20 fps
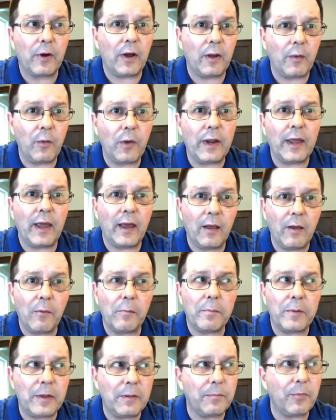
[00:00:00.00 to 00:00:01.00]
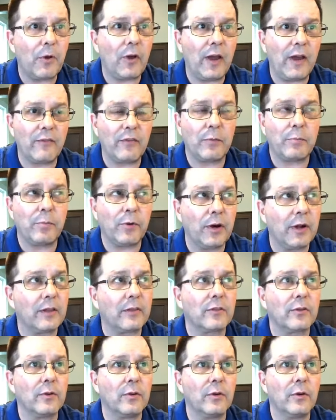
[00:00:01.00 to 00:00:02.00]
I want to help people have a
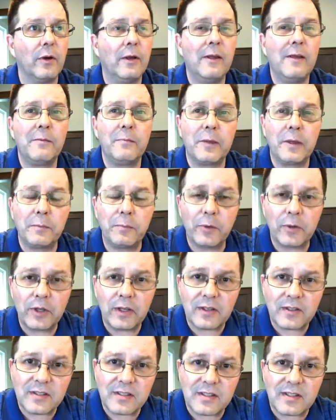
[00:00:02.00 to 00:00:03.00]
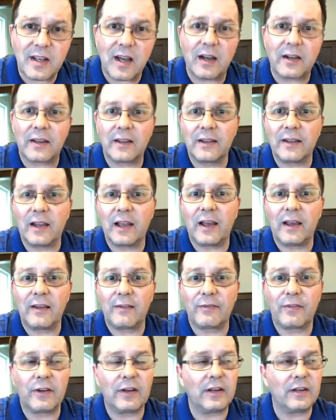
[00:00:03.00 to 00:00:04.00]
breakthrough. People get stuck in
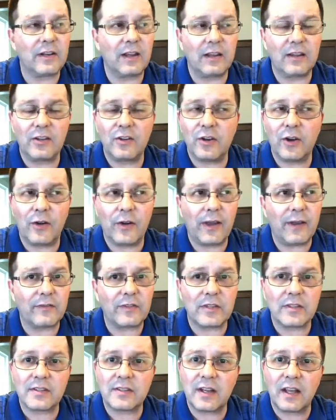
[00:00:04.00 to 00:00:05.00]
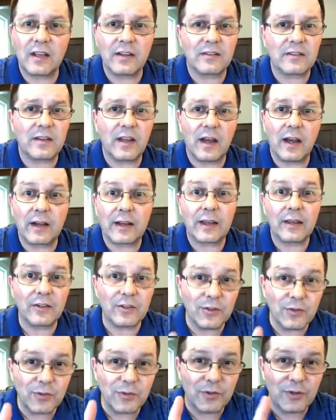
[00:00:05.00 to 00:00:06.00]
life, and you don't have to stay stuck.
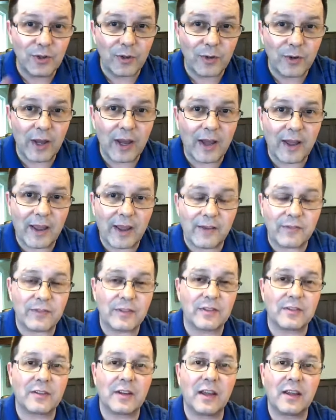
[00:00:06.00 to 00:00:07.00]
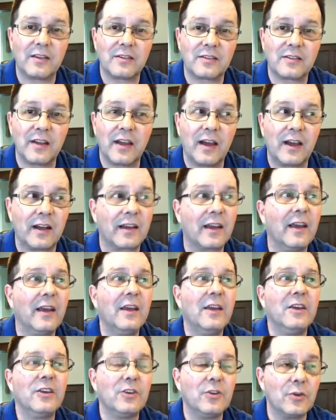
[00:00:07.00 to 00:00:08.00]
You do not have to stay stuck.
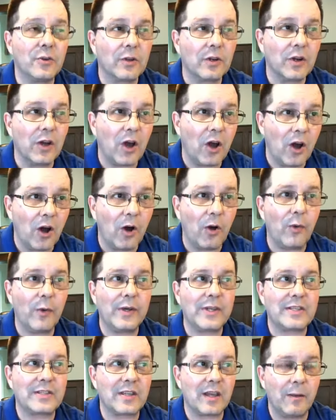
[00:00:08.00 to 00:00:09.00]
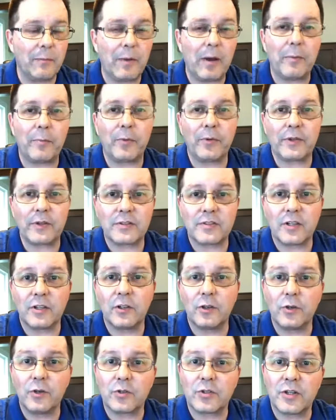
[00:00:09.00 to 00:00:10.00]
You can always come up with a
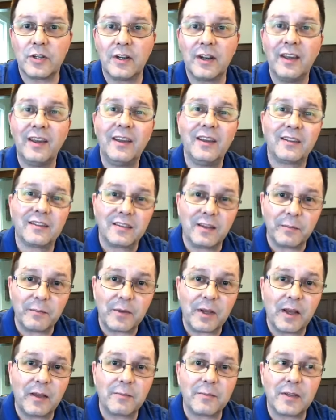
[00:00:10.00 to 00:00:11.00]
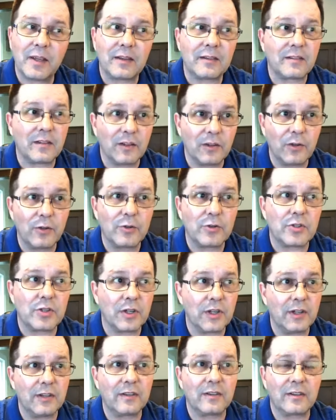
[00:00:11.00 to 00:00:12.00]
solution. Sometimes that
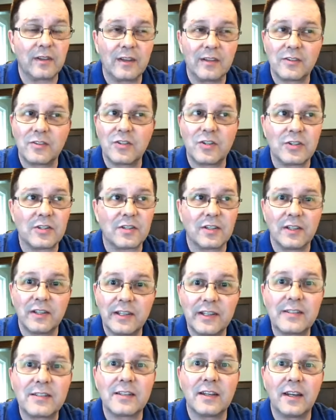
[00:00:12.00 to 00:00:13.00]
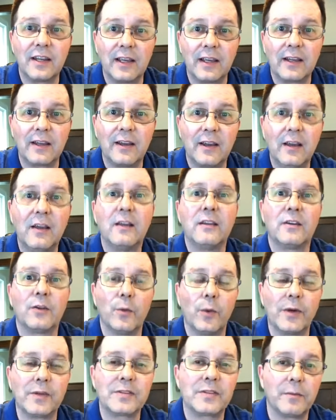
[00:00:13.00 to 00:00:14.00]
solution is just listening to
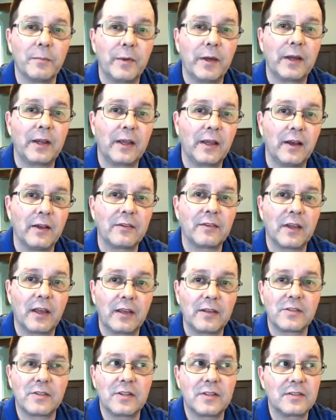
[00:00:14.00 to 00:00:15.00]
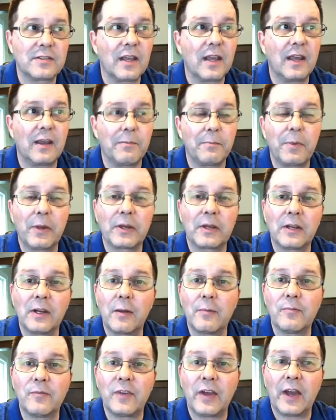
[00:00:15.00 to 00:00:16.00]
what somebody else has to say and picking
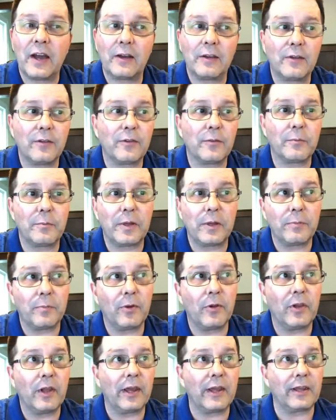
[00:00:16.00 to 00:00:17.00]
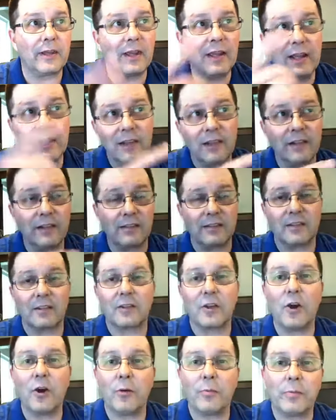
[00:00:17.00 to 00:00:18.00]
up value from people like Lisa
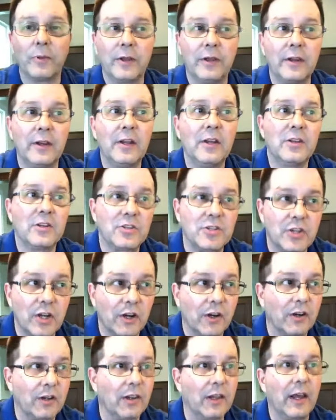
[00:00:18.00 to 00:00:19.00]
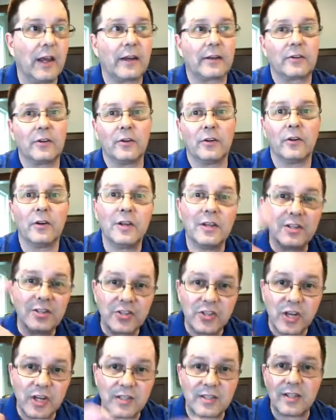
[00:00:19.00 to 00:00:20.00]
Copeland, Sharon Lecter,
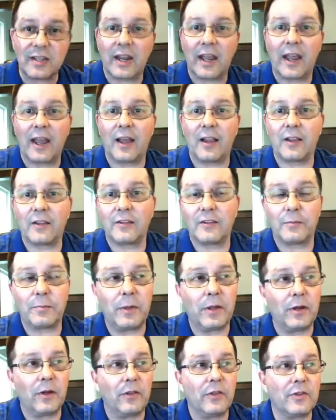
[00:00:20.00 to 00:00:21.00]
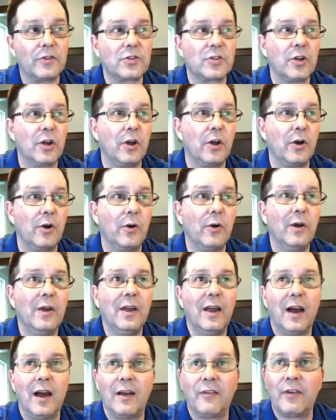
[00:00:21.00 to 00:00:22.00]
Jason Howland's been on the show.
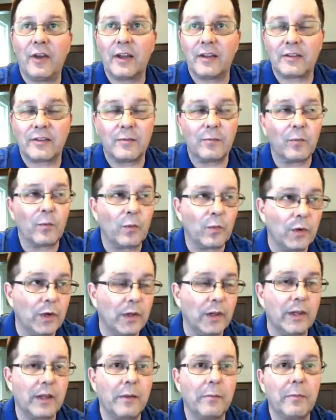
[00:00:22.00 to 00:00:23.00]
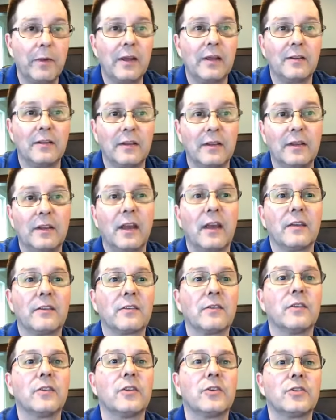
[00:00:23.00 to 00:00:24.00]
I've had some really amazing
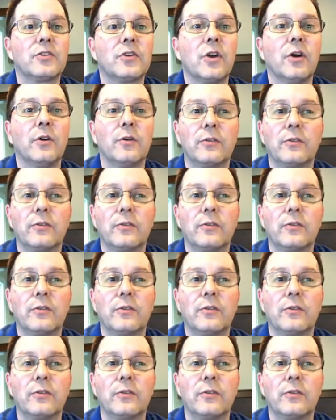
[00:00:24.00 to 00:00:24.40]
guests on the show.